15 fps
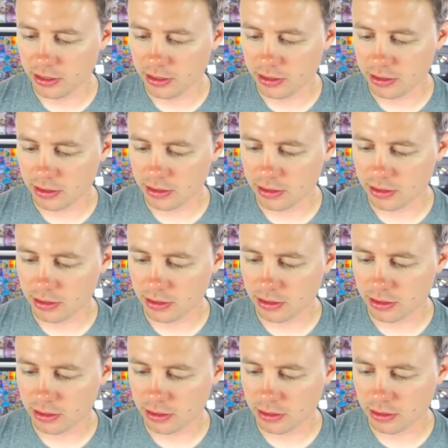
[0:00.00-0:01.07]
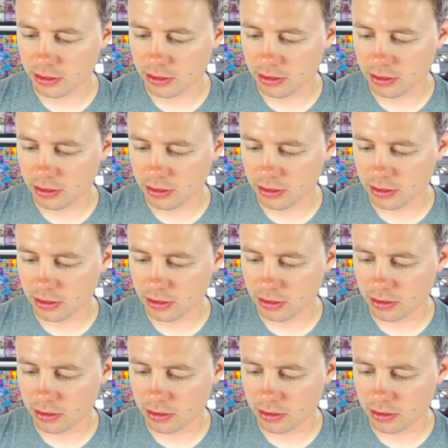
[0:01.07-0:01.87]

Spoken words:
(silence)